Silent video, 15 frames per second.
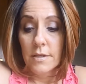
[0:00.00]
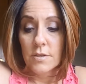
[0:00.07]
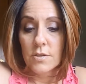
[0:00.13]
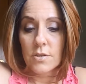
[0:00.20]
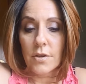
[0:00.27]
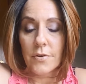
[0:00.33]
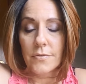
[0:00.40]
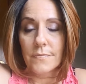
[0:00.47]

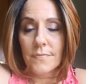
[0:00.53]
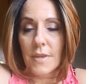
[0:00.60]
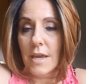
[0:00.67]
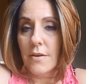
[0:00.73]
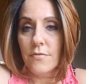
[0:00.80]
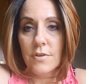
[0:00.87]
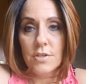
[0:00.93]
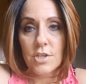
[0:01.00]
So
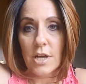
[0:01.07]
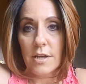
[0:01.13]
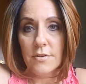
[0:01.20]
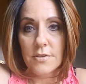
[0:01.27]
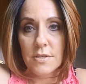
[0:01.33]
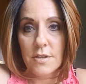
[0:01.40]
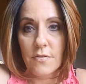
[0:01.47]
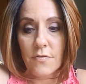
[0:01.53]
every
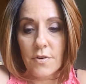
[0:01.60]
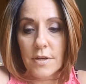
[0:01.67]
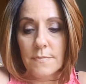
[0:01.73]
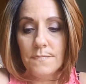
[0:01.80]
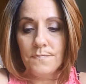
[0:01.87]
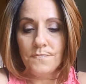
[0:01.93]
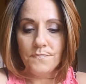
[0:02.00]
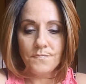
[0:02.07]
child's different.